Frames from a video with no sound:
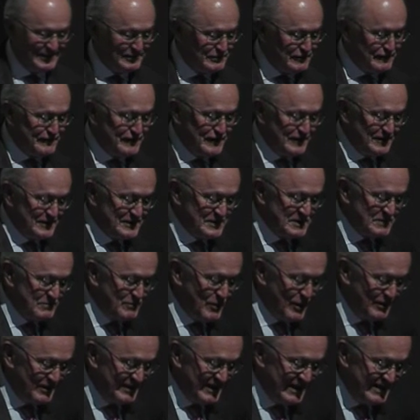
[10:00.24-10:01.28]
to fill a
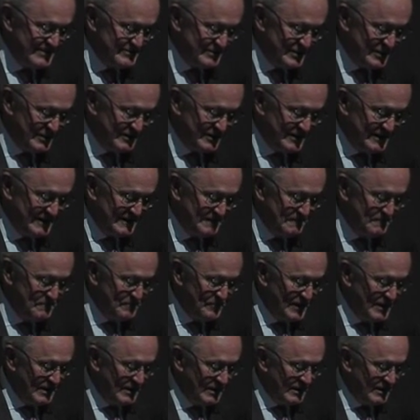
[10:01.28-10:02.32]
small library.
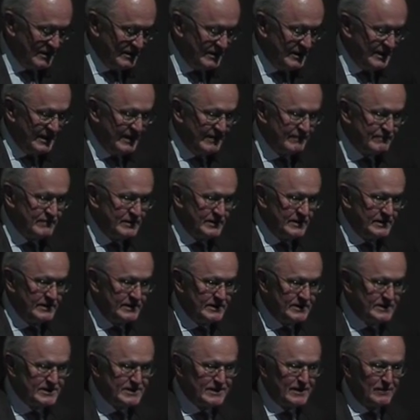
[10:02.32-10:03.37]
on every
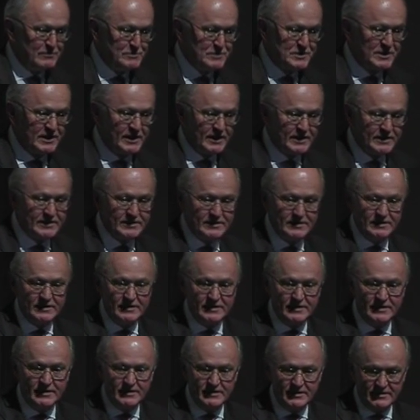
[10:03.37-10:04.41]
subject
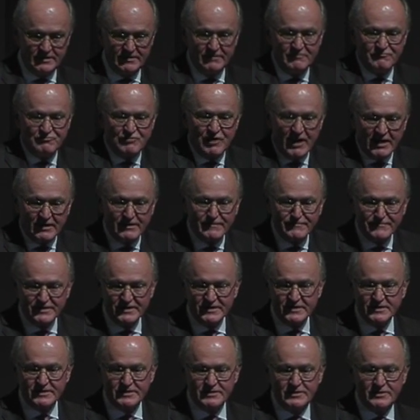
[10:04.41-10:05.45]

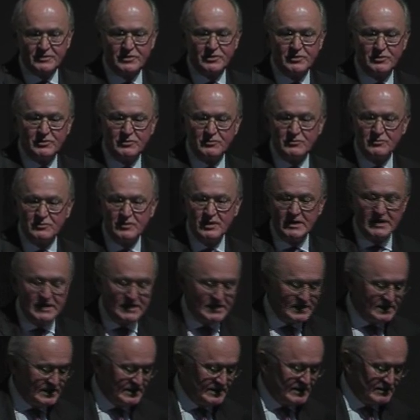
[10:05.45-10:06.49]
relevant to
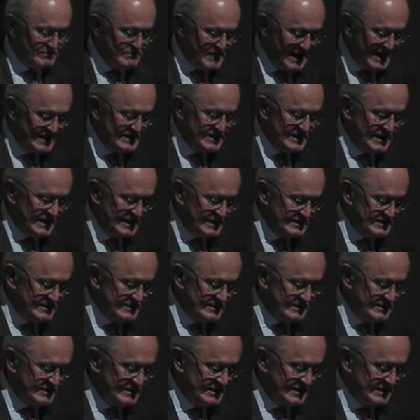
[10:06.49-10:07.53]
the mandate
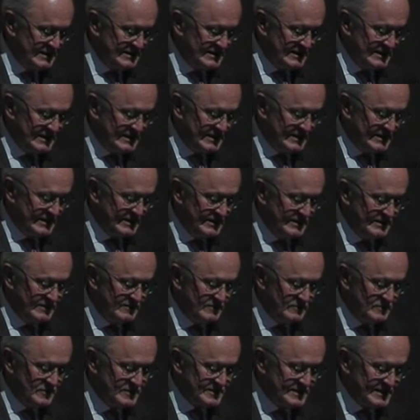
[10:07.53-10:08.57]
that I
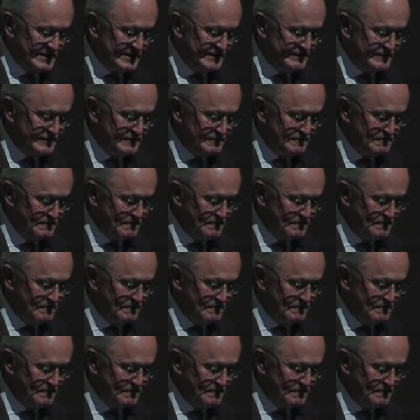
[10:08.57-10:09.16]
was given.